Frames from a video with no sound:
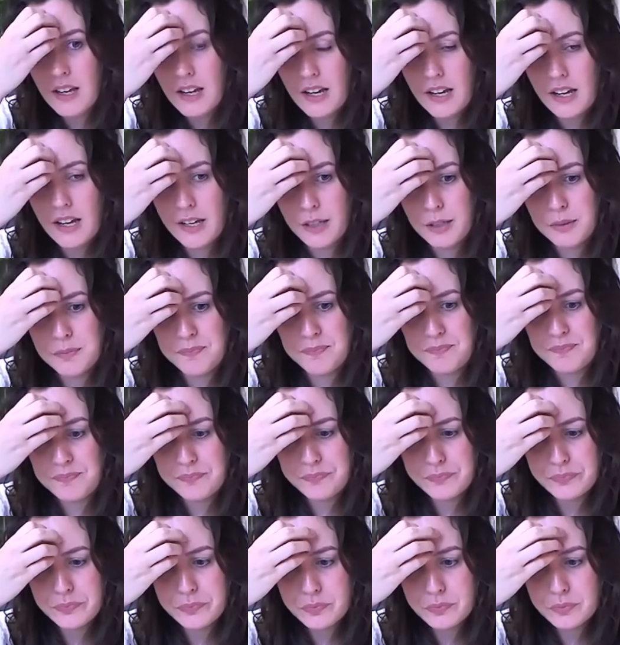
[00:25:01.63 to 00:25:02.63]
Um,
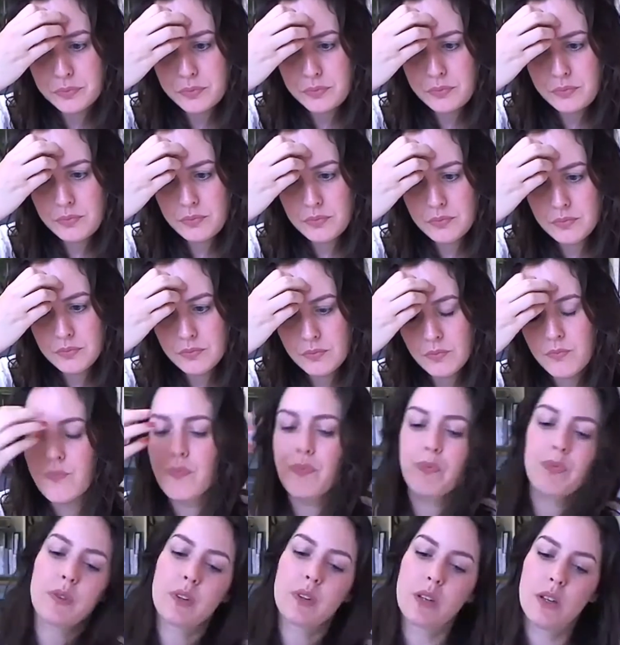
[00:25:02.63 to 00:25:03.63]

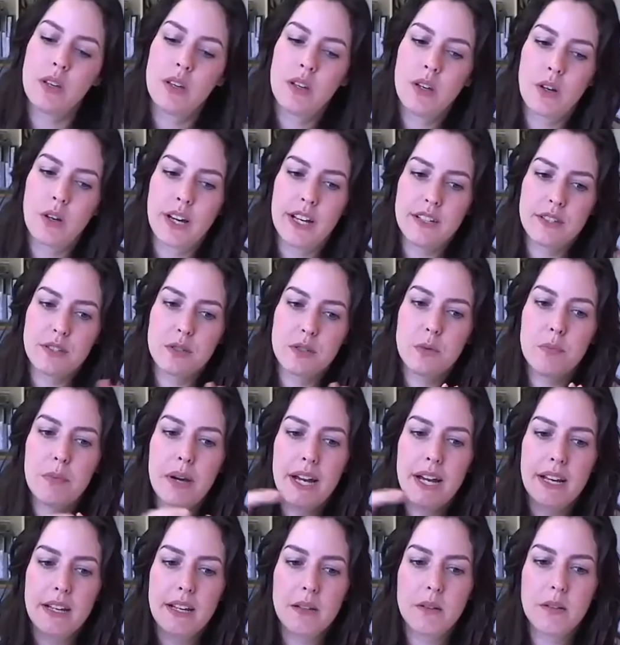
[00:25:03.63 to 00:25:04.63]
mm, okay. So
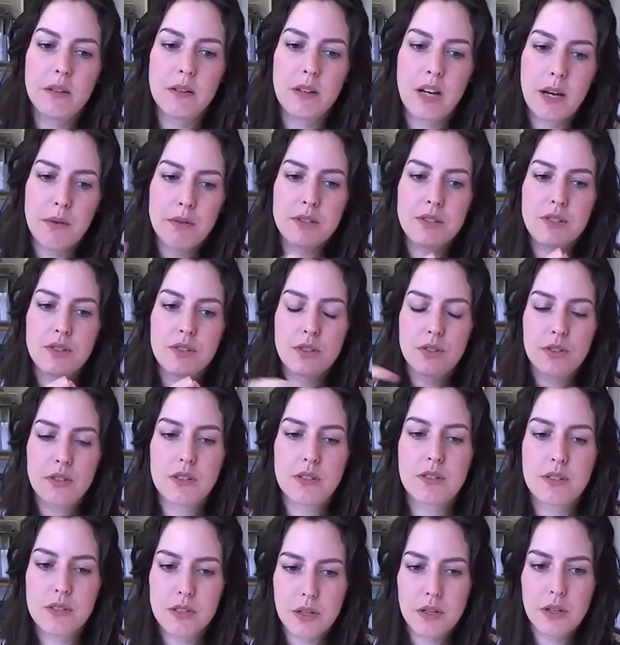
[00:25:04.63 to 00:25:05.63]
my, I was
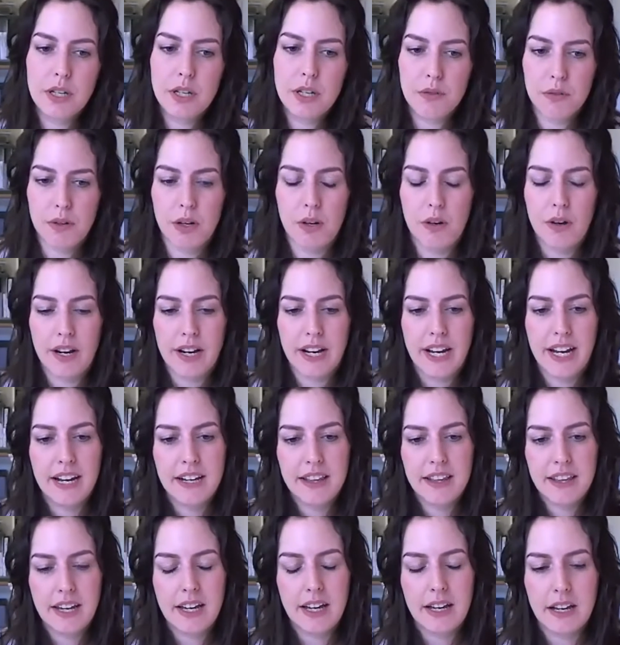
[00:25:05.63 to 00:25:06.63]
slowly growing.
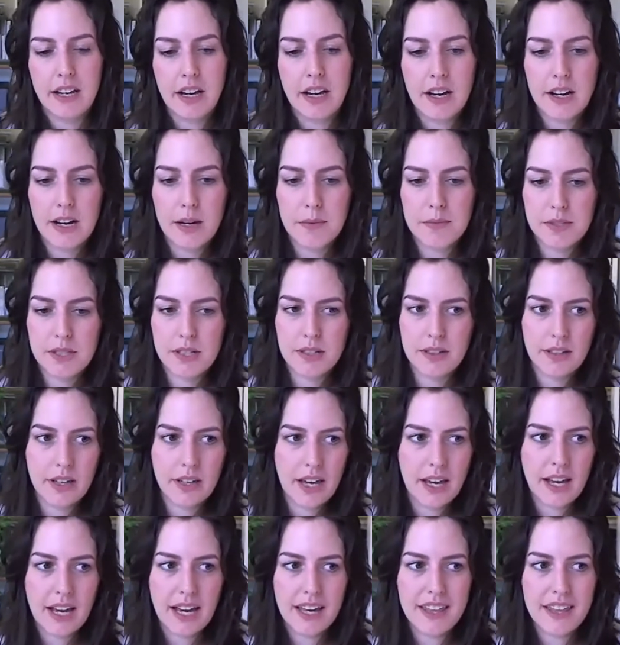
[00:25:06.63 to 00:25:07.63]
I, I got up to
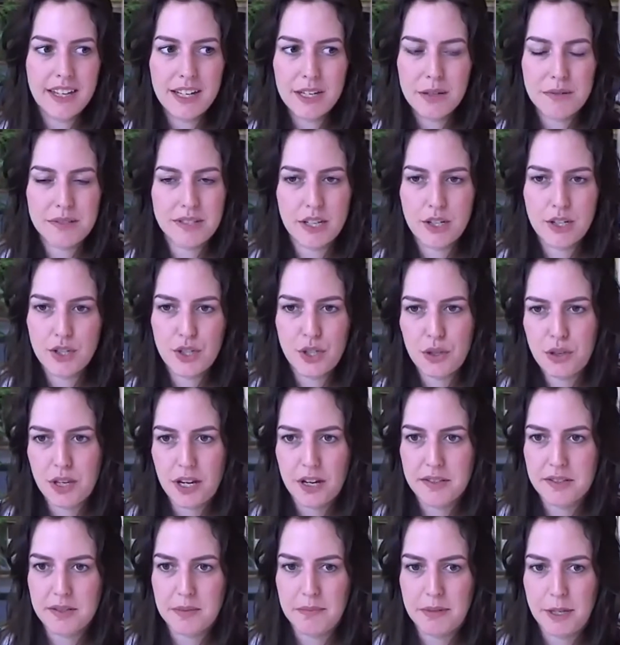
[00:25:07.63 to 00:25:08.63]
like, I think it was like two
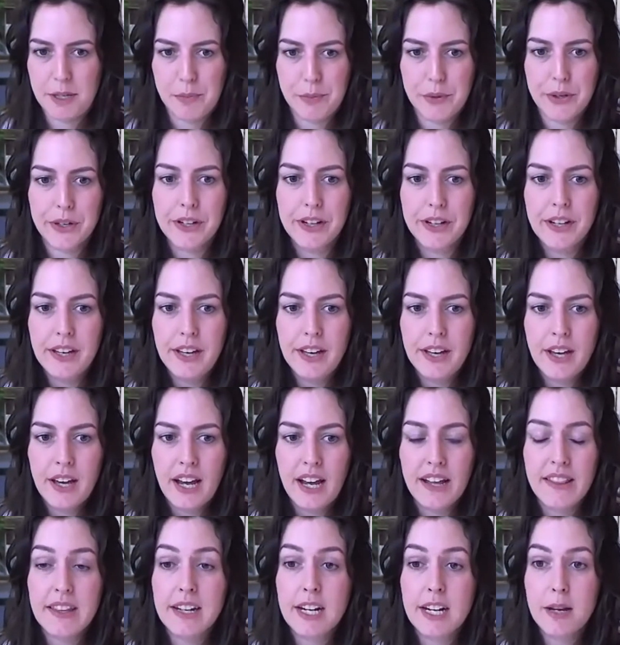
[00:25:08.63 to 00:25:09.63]
thousand people.
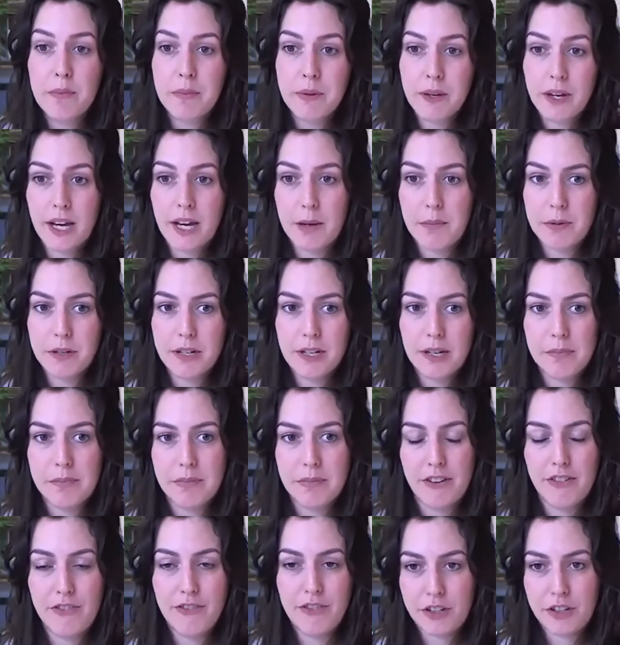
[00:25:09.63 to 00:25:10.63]
And then I, I put up
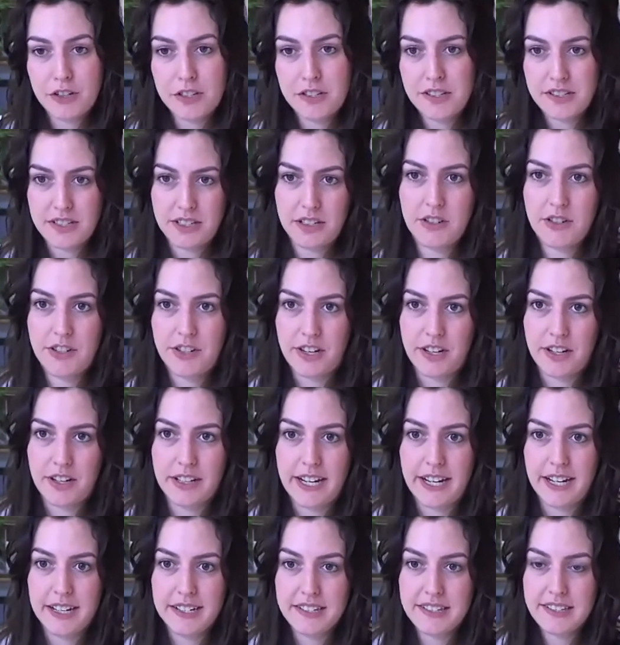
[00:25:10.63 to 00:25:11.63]
my first Skillshare
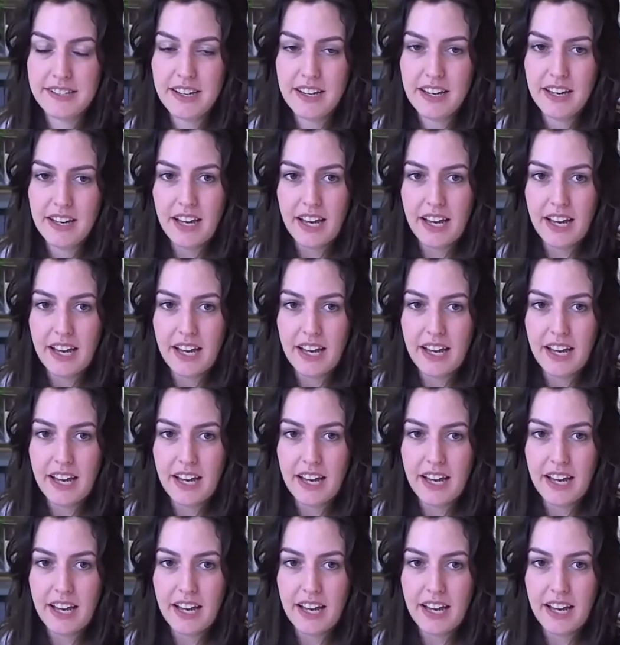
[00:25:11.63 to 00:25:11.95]
class.